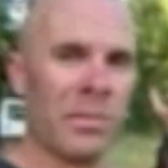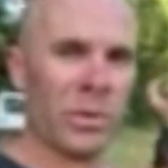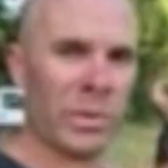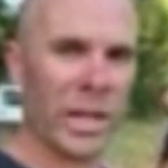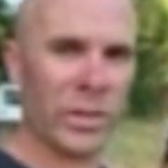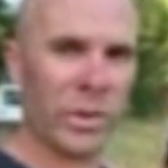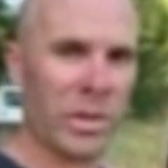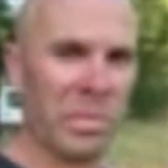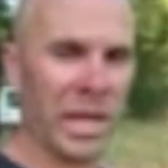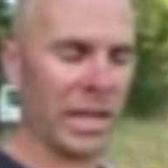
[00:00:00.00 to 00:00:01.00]
right to where the
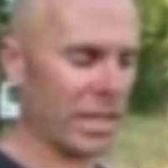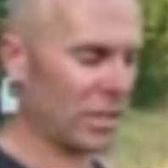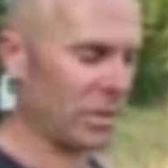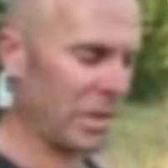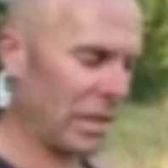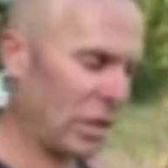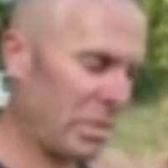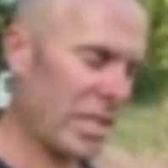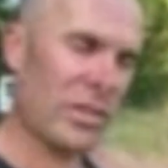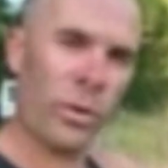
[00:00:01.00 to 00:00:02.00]
pin is. There'll be a little
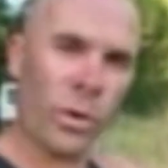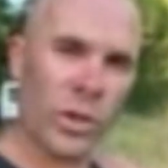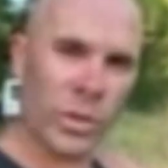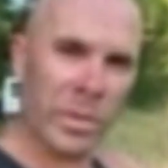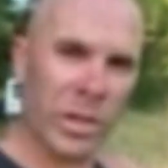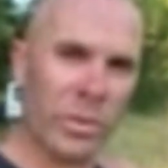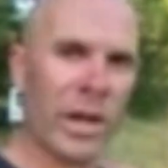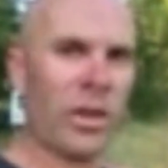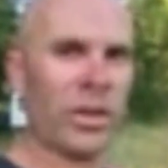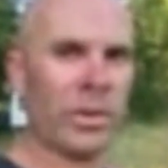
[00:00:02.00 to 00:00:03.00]
piece of orange ribbon
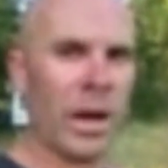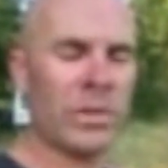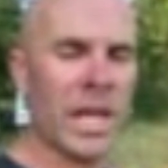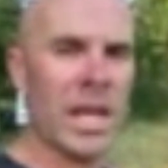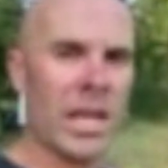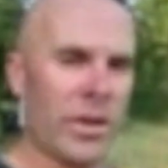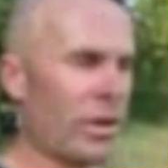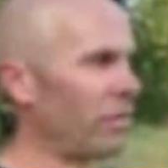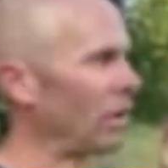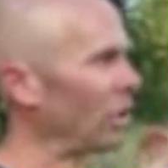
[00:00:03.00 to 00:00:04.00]
right on the ground. You
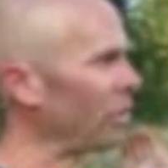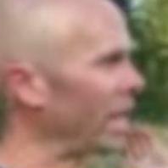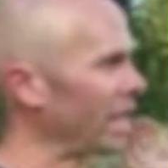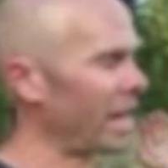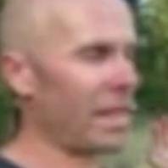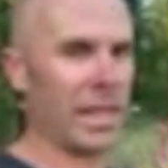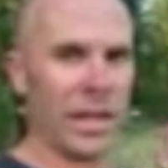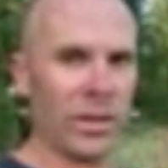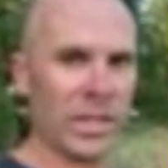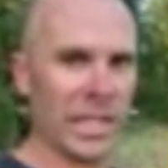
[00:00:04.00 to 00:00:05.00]
can follow that, and then
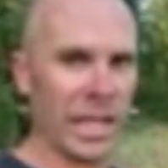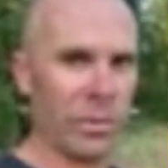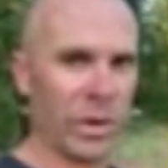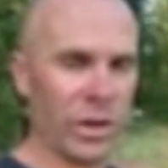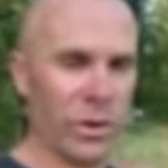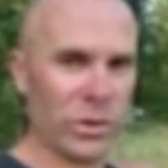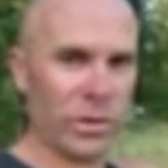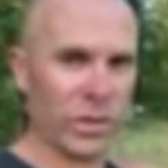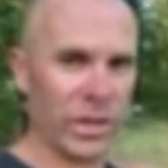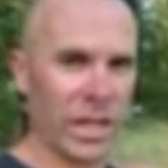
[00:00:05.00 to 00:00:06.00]
you'll see where it goes
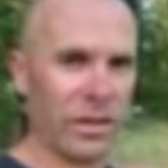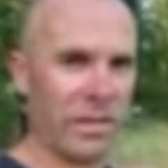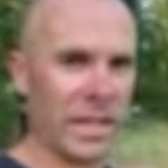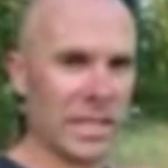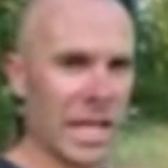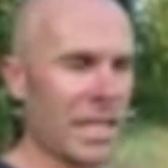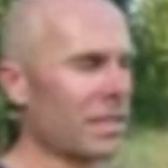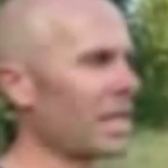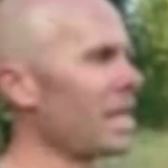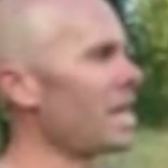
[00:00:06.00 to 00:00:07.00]
over to the other fence lines,
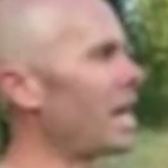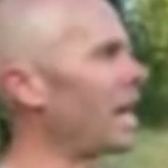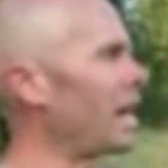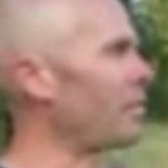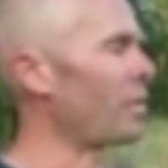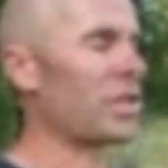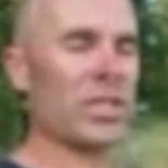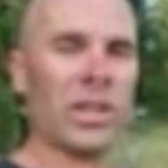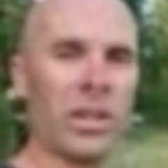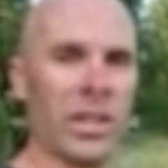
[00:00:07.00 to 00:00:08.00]
which is
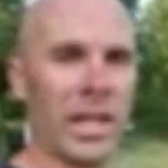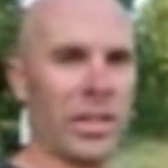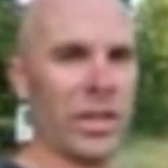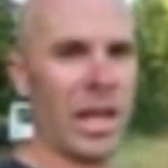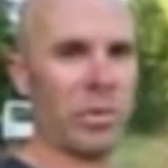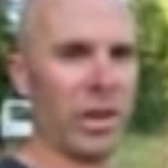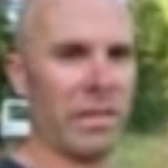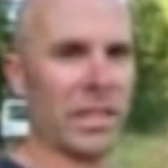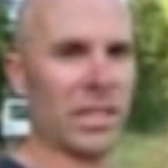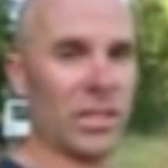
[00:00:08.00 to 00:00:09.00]
all of the other neighboring
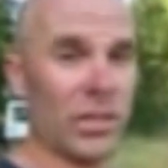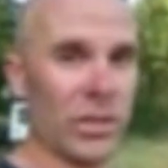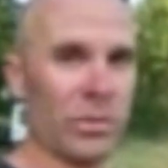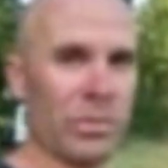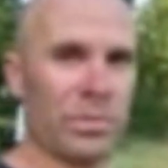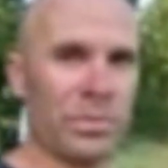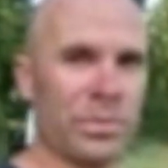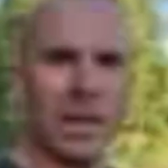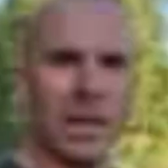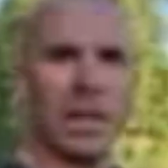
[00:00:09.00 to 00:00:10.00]
fences also.
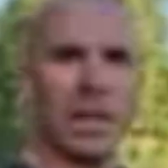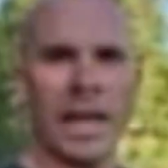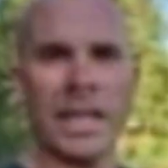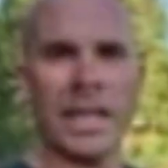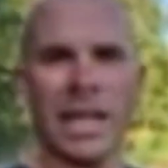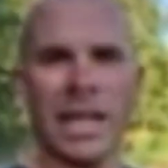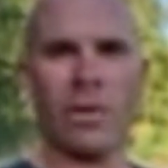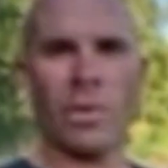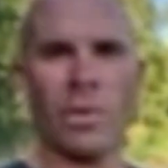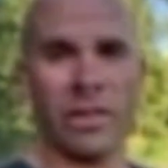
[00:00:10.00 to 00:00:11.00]
Like I say,
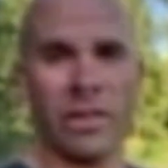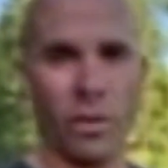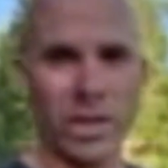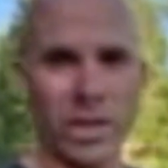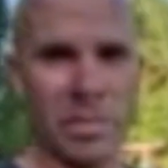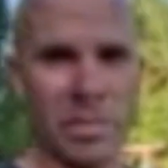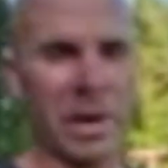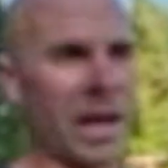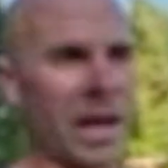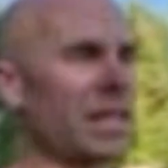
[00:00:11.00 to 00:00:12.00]
with the forest up in
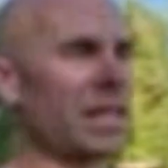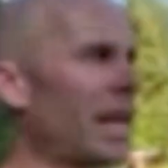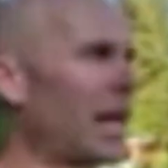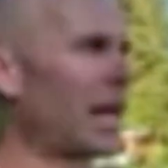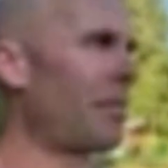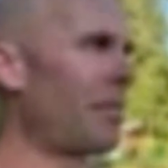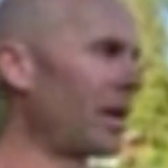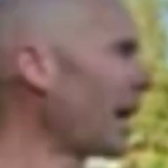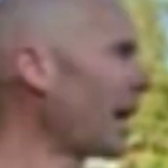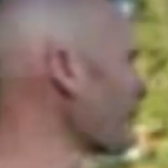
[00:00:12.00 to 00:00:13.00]
behind,
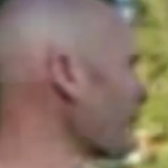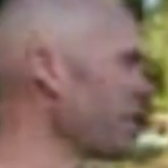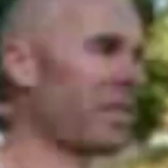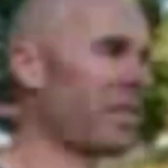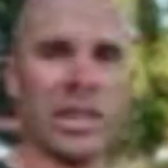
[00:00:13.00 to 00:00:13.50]
I would be very